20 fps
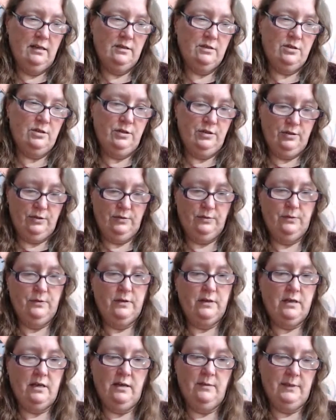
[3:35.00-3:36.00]
to
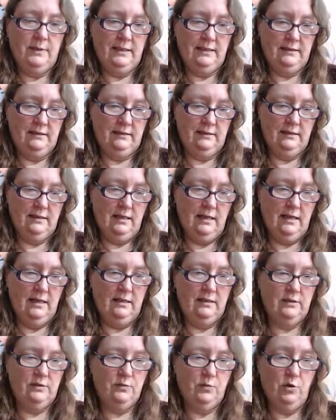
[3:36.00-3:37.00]
come in
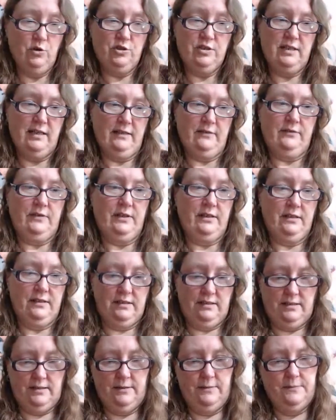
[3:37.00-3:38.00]
and watch the
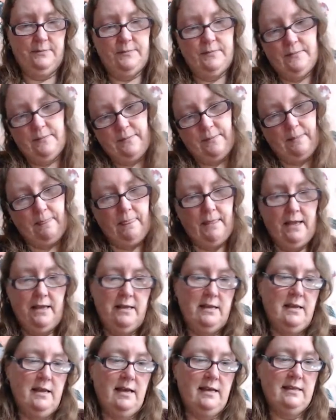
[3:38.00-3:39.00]
adverts.
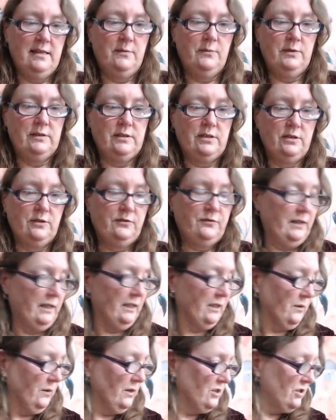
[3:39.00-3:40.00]
And then we'll do 3
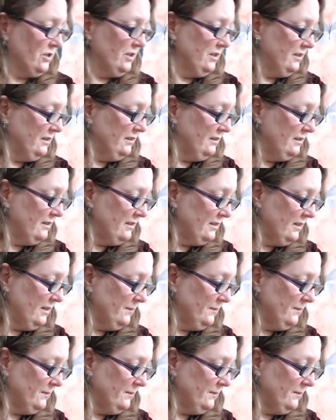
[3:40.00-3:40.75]
questions.